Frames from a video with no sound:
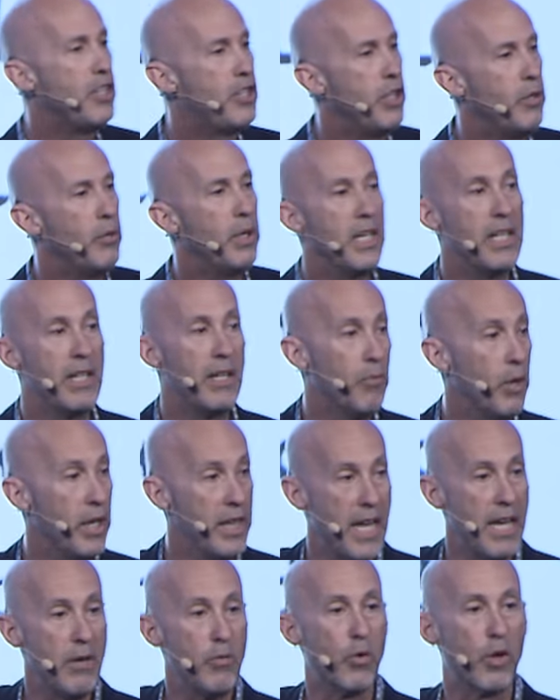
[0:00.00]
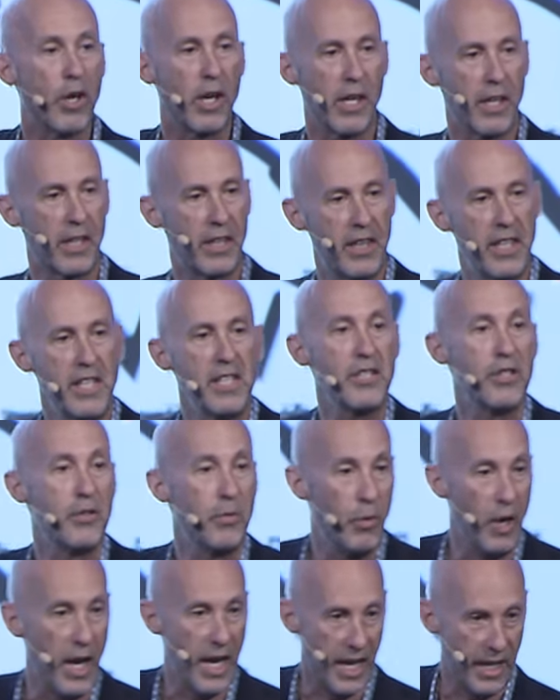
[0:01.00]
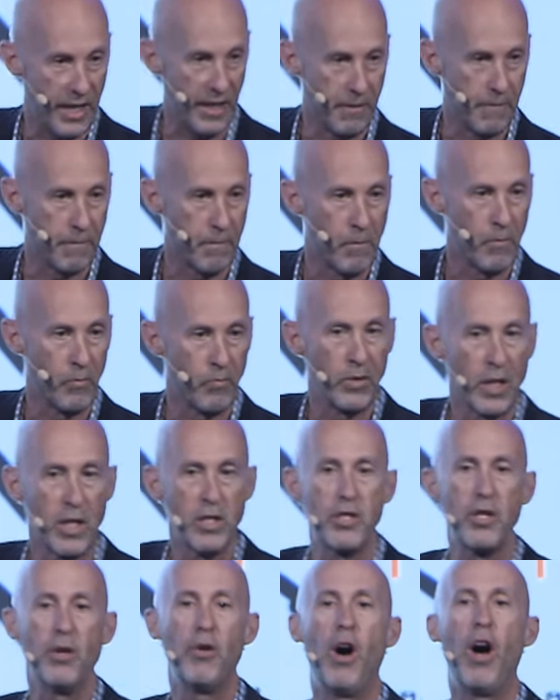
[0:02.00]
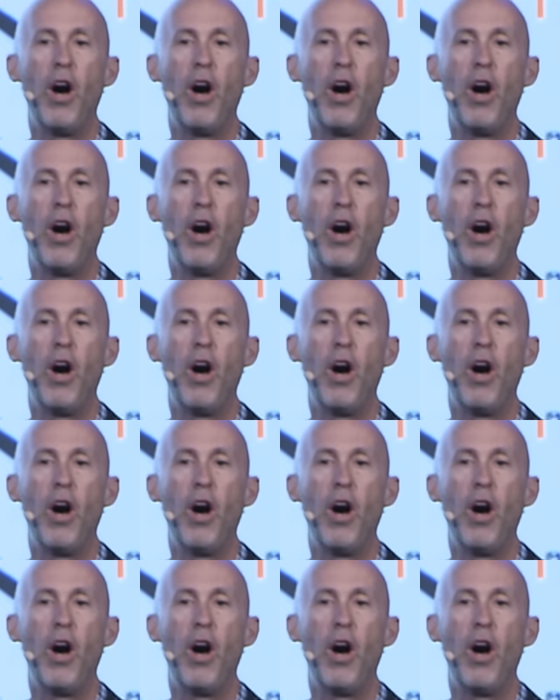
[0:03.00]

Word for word: do it, when they work this way, so